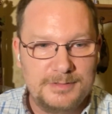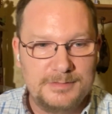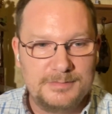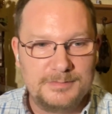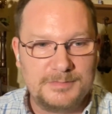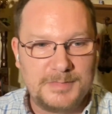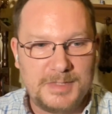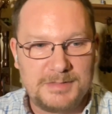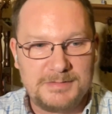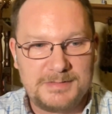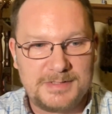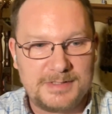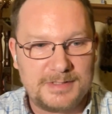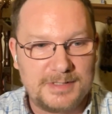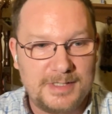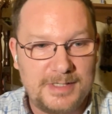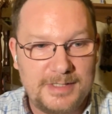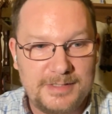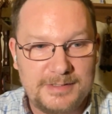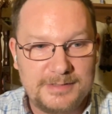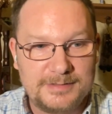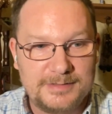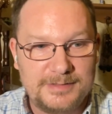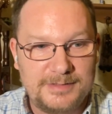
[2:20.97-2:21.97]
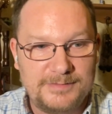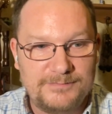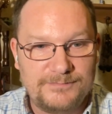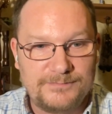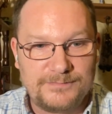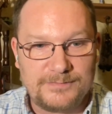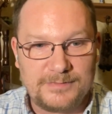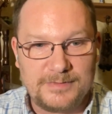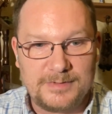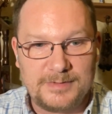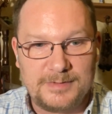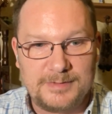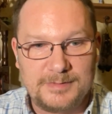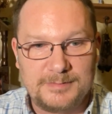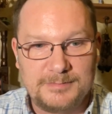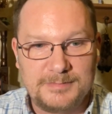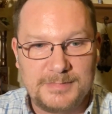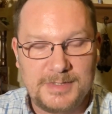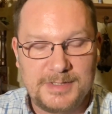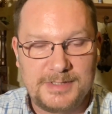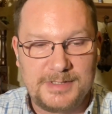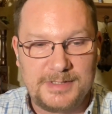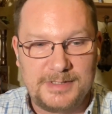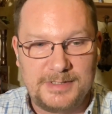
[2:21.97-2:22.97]
Most likely
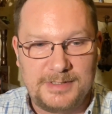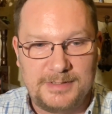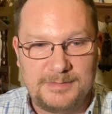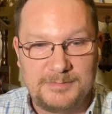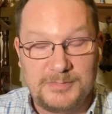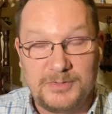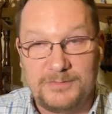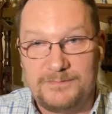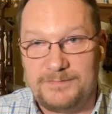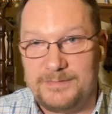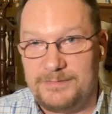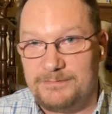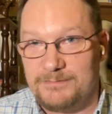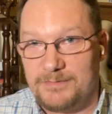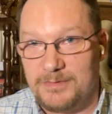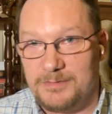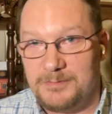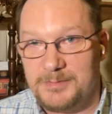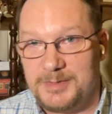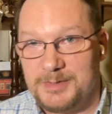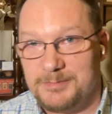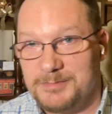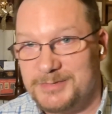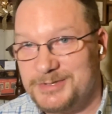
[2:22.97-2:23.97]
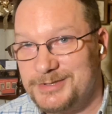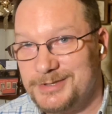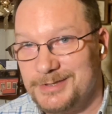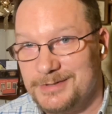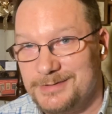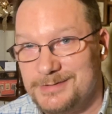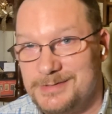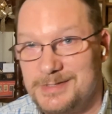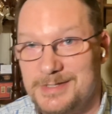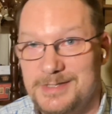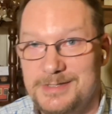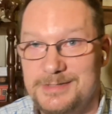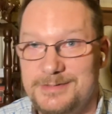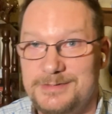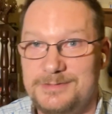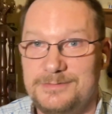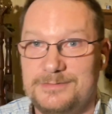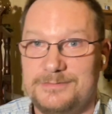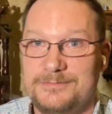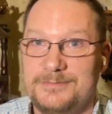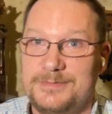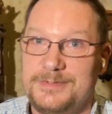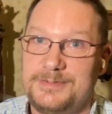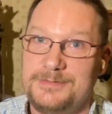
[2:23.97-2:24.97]
from the movie Romeo and Michelle's high
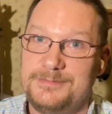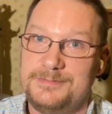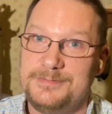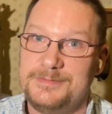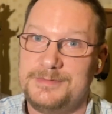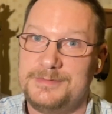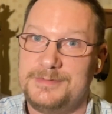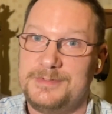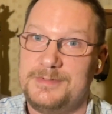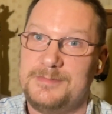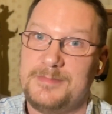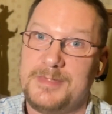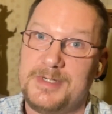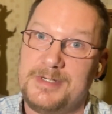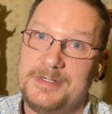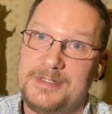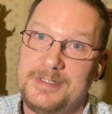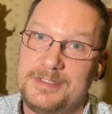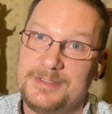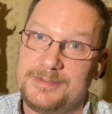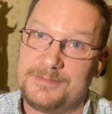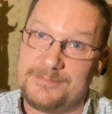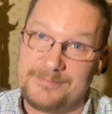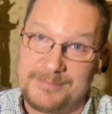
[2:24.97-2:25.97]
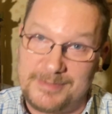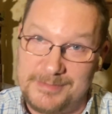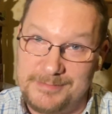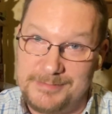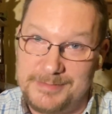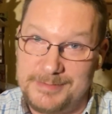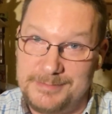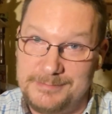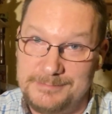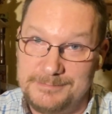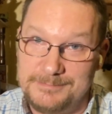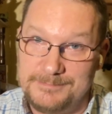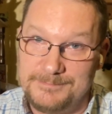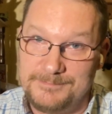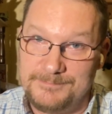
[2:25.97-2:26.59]
school reunion, the Mary and the Rhoda.